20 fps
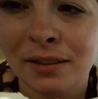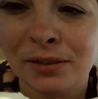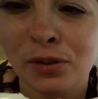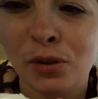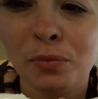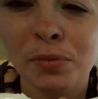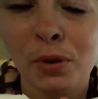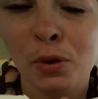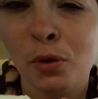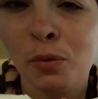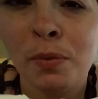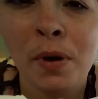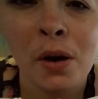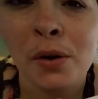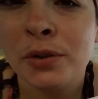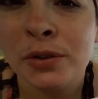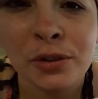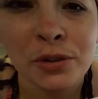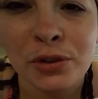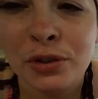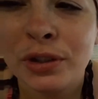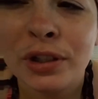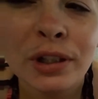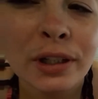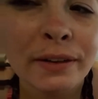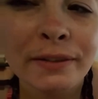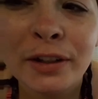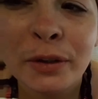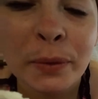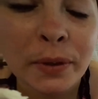Don't blow powdered
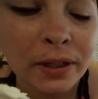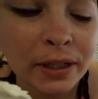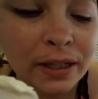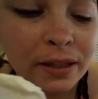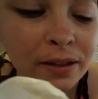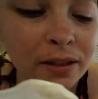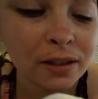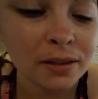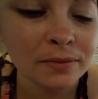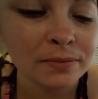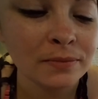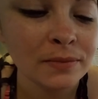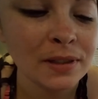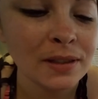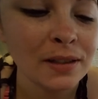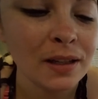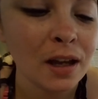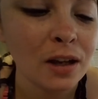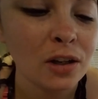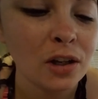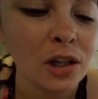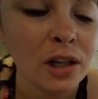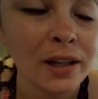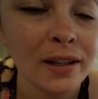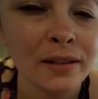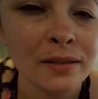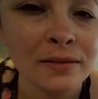sugar everywhere either. It's not good.